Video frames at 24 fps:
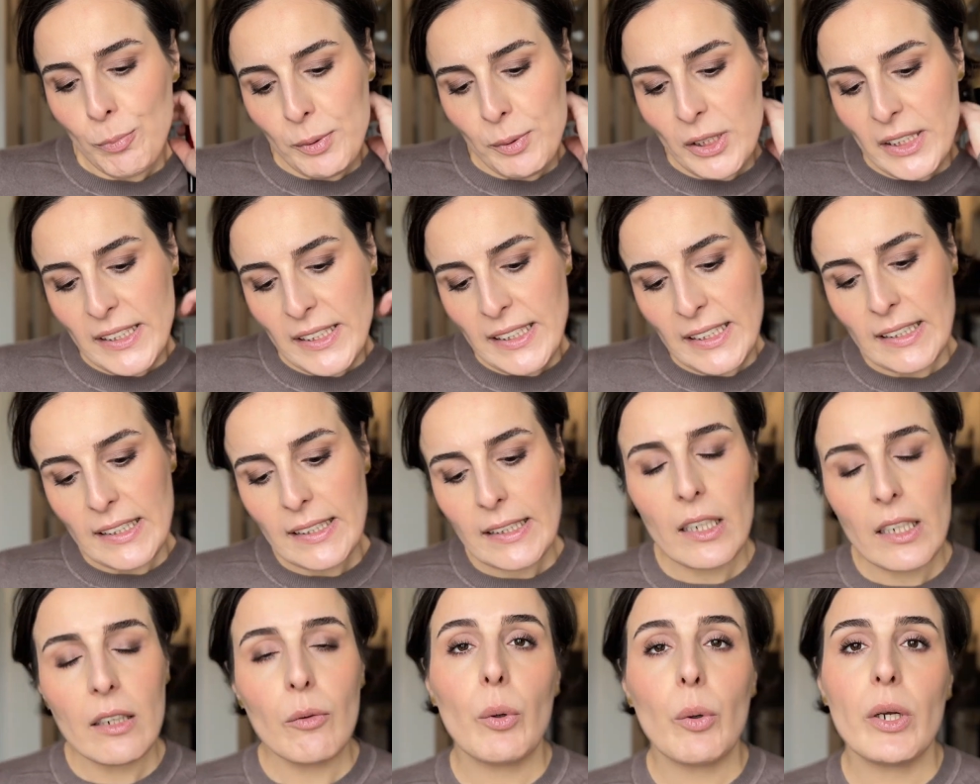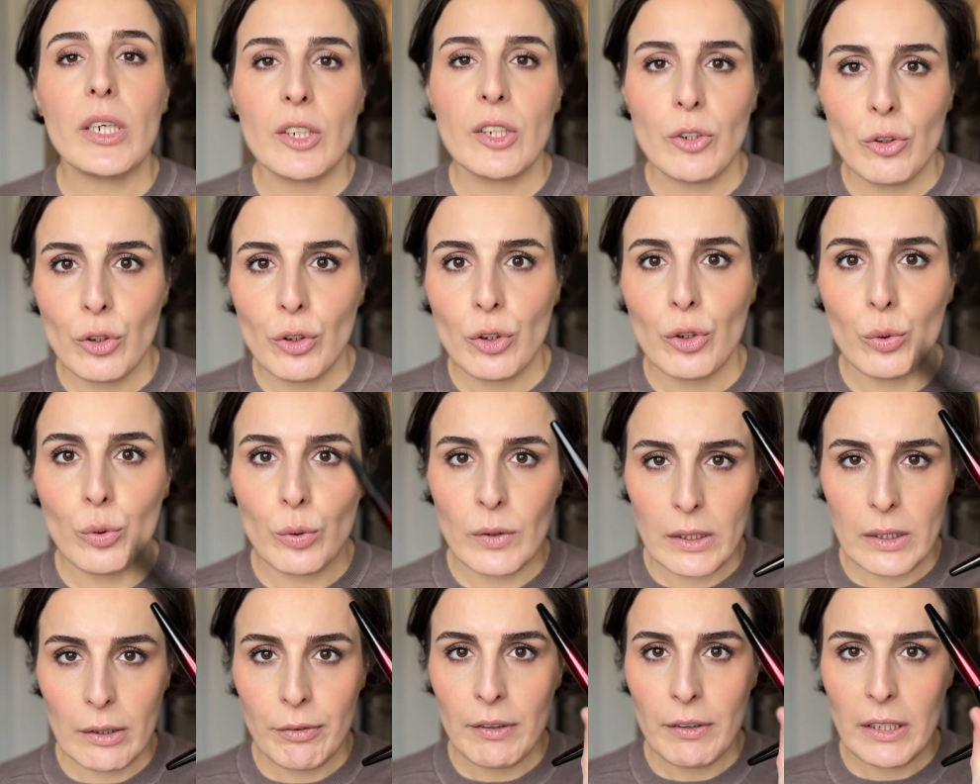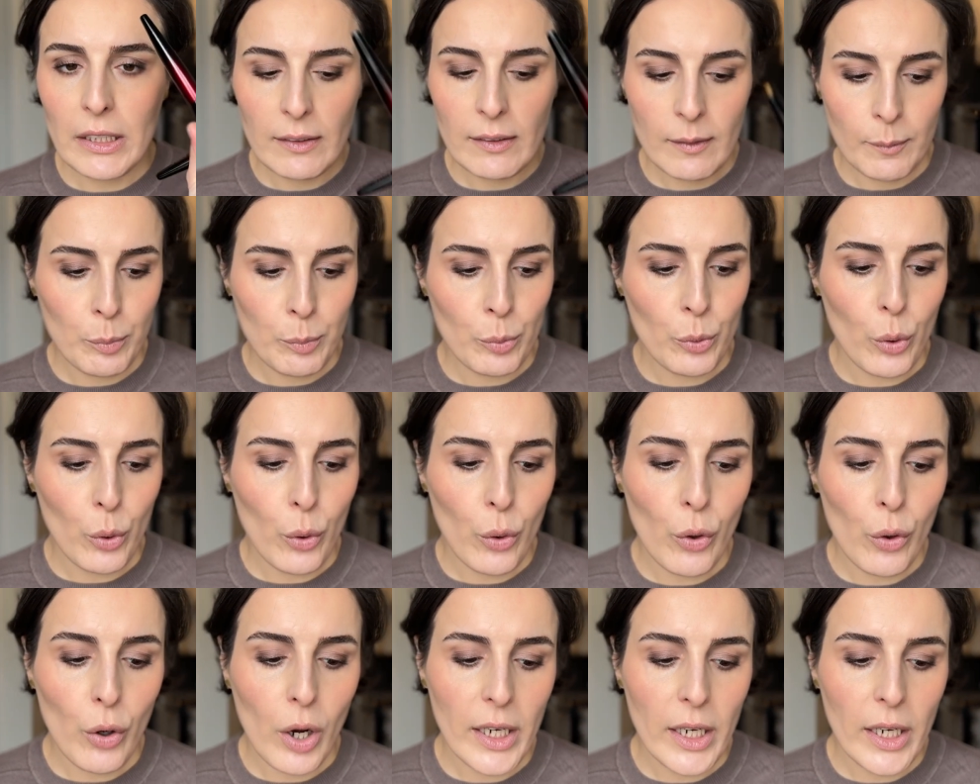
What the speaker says: But since I wanted to use the Face Pro,